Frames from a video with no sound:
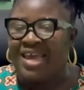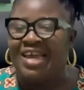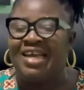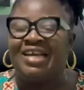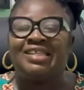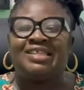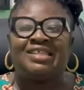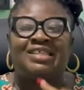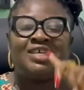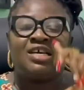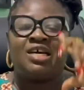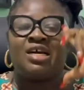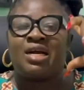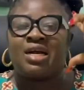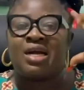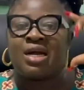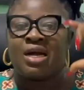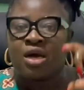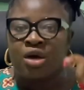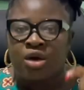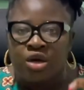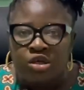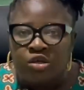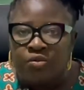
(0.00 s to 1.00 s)
It's a
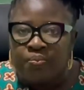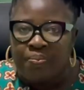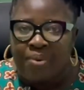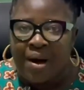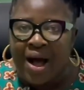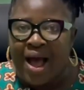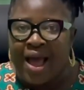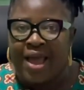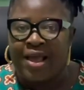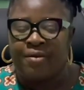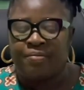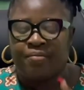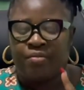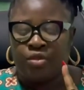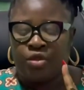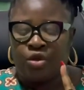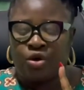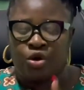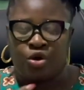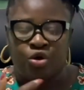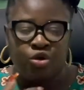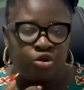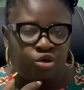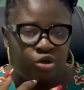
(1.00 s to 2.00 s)
good buy.
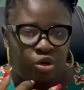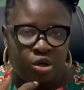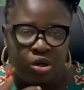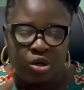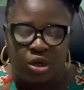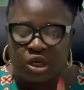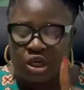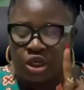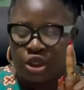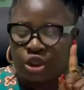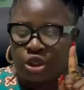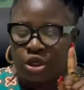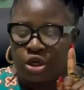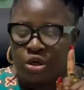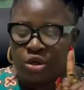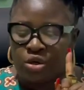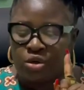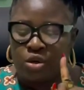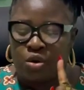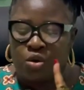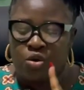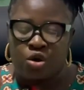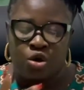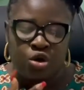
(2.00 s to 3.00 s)
Good on location,
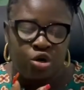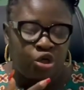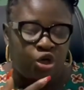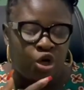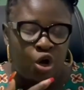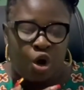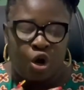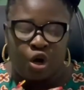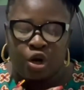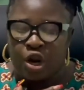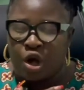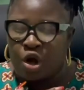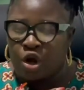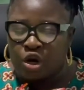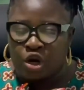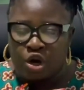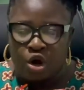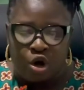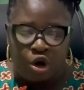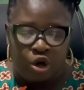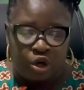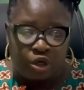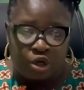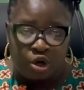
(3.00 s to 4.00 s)
good
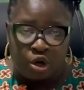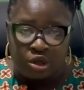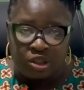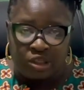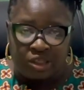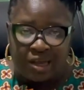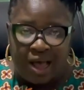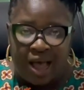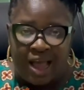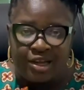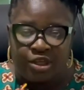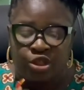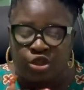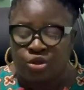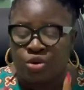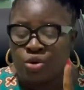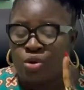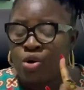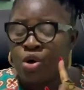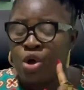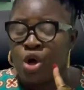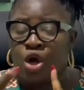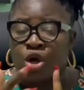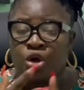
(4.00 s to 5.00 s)
on
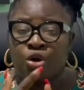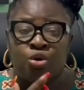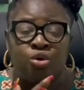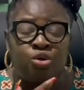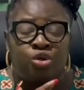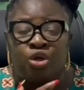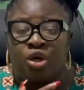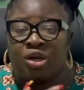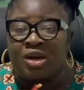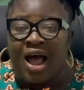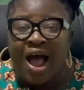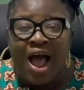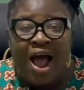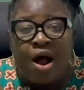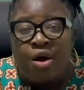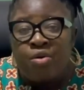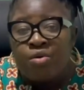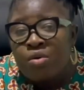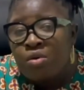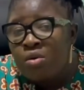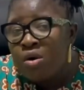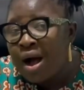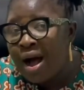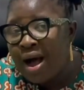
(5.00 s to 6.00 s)
title, good on
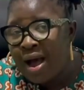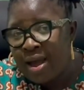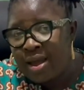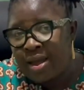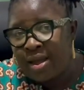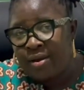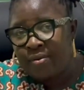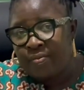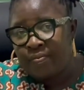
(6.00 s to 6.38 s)
ROI.